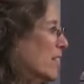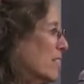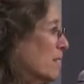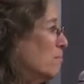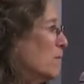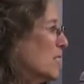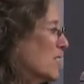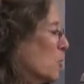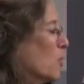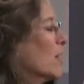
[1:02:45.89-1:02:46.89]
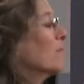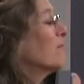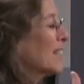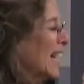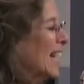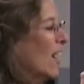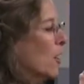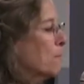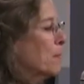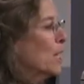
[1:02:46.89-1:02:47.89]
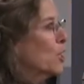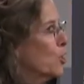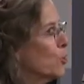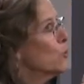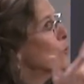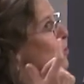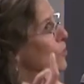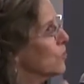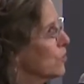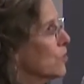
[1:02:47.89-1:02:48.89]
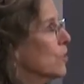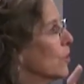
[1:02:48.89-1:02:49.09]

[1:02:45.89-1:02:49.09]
victims or are being used